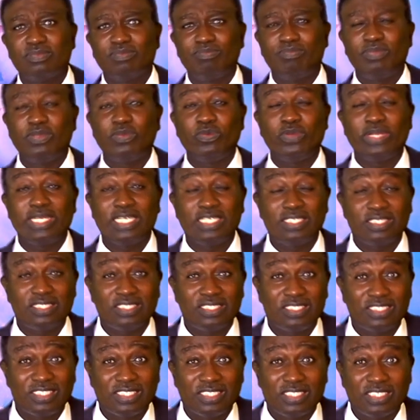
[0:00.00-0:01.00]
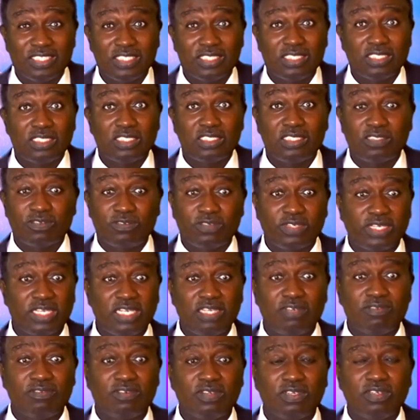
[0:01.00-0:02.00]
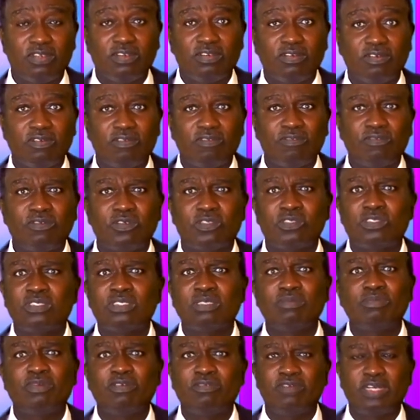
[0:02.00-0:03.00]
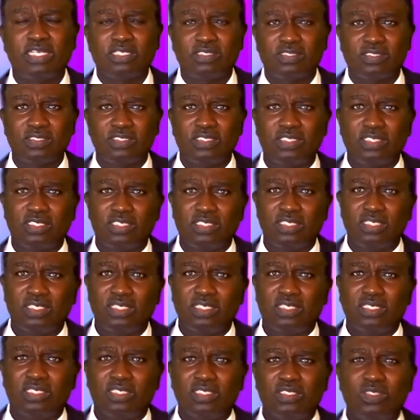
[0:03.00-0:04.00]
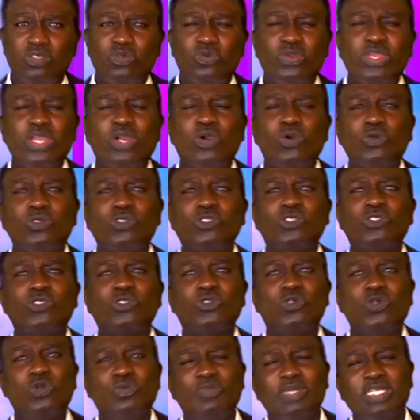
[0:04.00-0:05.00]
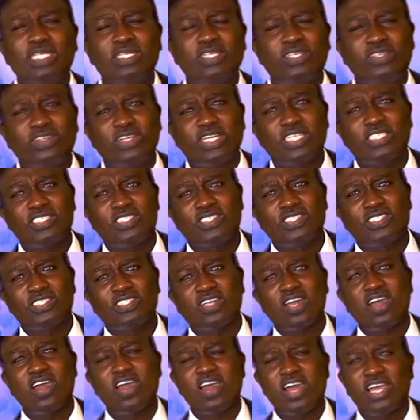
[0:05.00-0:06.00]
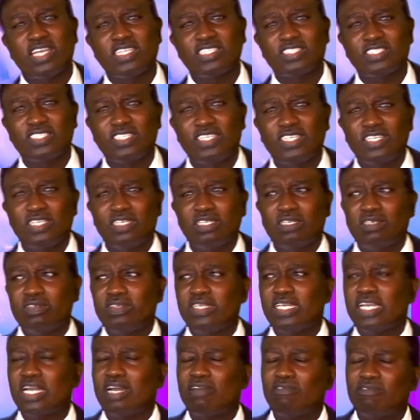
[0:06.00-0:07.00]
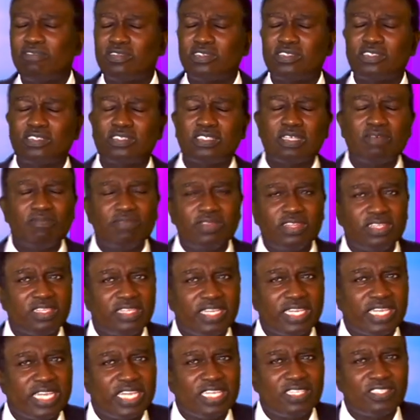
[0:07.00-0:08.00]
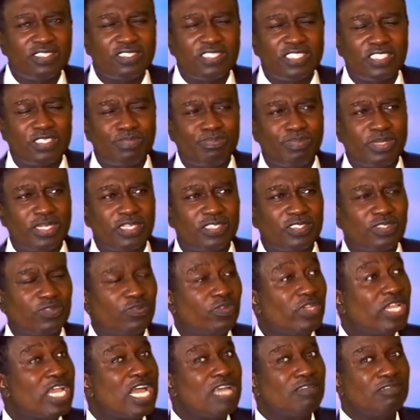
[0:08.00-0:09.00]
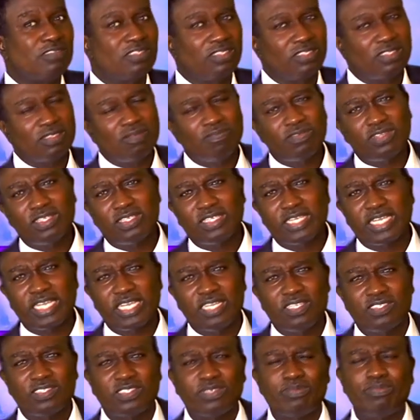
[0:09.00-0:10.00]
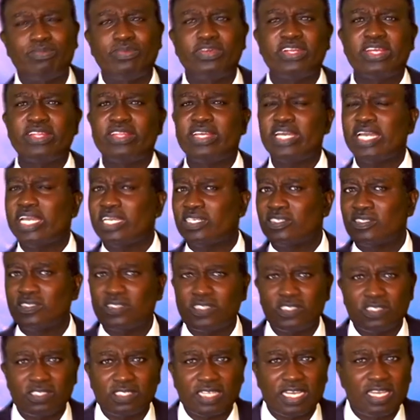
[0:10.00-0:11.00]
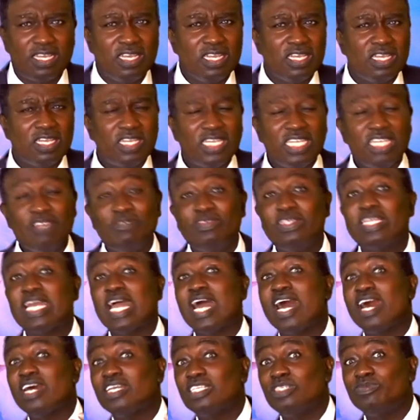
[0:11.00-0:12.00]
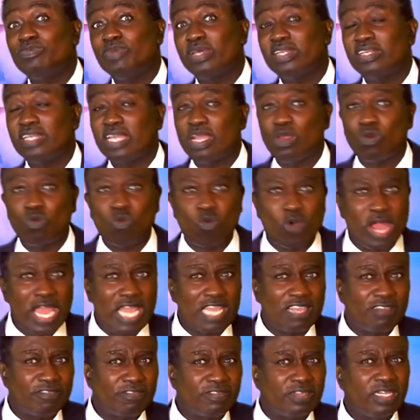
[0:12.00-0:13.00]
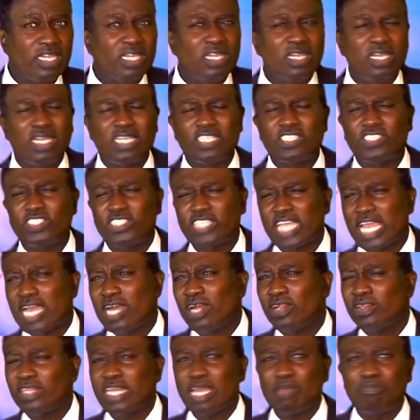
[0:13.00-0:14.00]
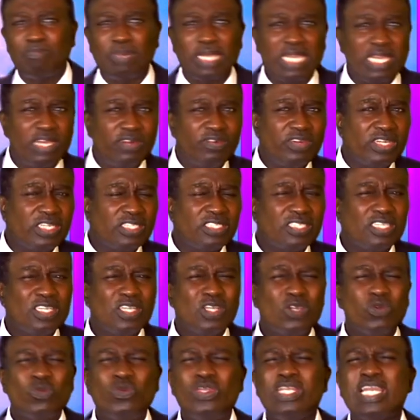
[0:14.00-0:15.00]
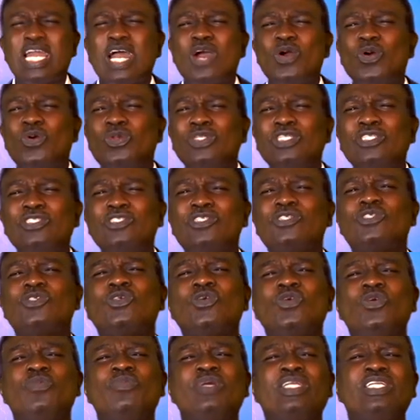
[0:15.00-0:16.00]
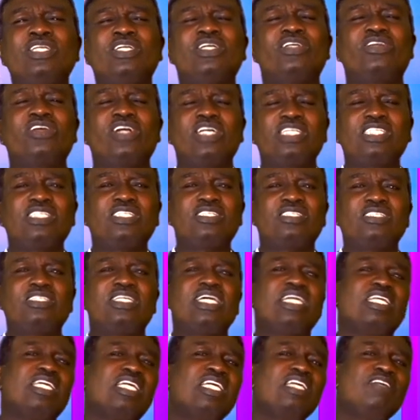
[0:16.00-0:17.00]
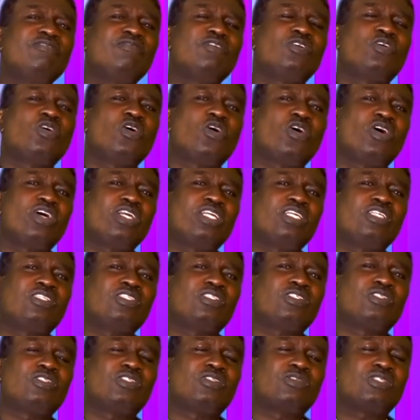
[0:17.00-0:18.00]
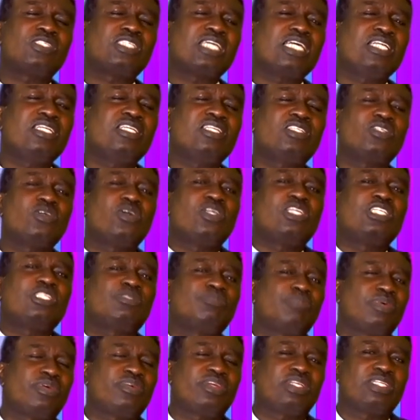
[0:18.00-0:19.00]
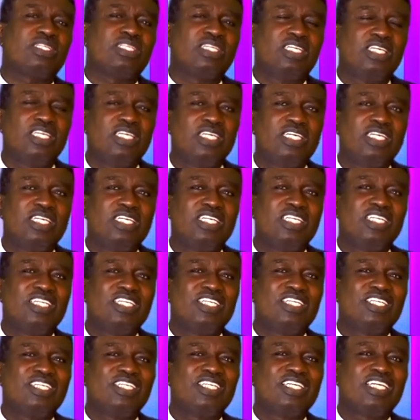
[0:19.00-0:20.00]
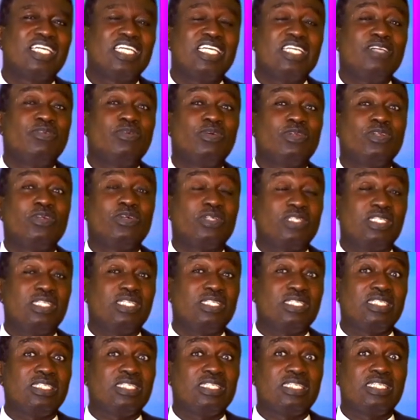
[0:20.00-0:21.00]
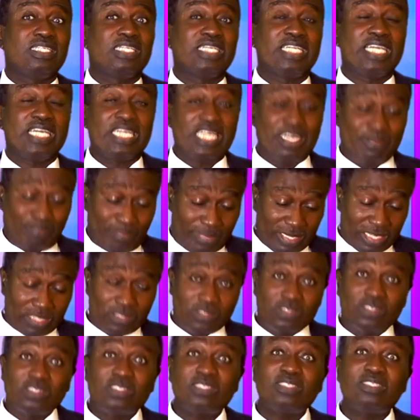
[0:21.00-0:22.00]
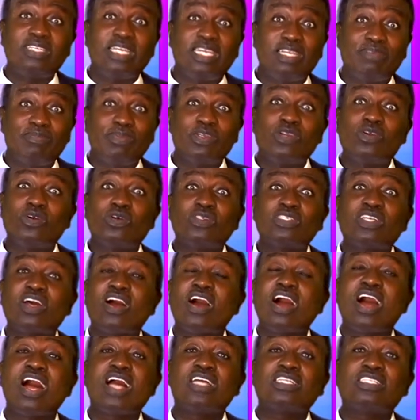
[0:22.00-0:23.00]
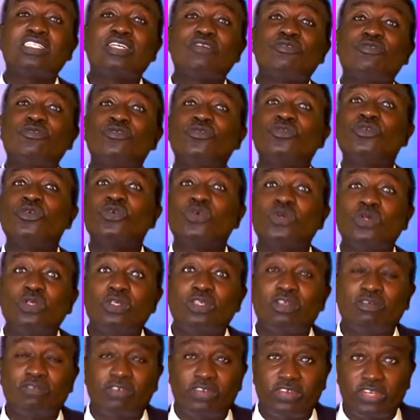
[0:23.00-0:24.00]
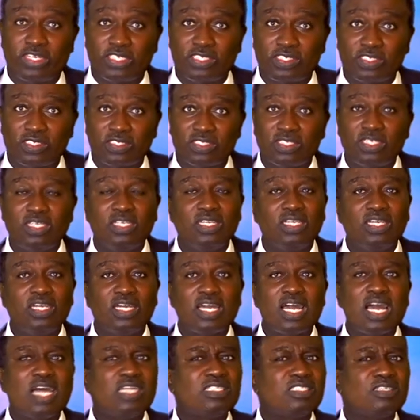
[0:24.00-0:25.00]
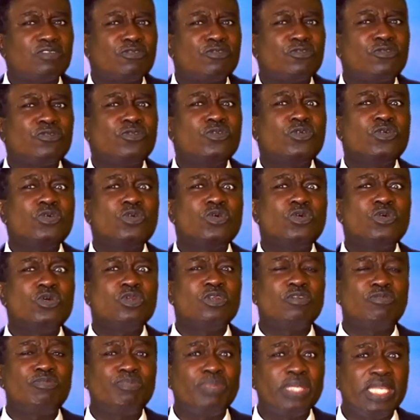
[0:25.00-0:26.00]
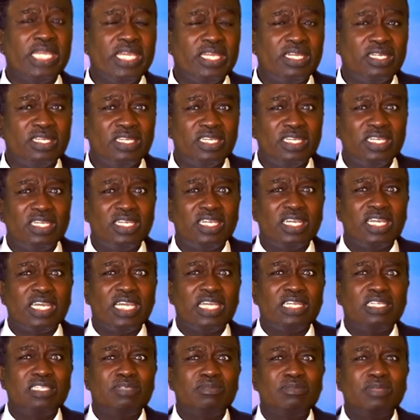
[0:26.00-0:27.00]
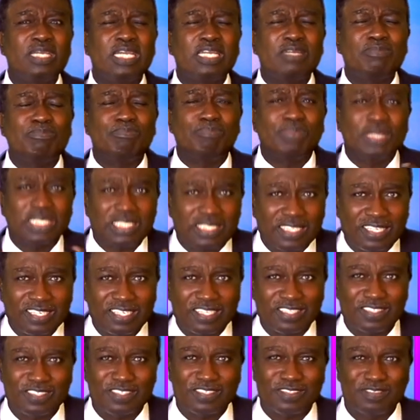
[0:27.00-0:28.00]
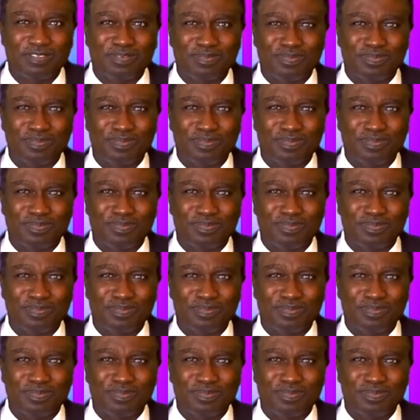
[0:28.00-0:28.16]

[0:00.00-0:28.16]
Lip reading: Be willing to forgive. For some of us, no, we hold so many grudges in our hearts. We have something against this person. We have something against a brother, a sister, even a husband, a wife, a child, a parent. We are holding so many grudges that if God is to send His Holy Spirit, He will not get a place to stay, because our hearts are full of grudges. Hearts are full of pain and bitterness.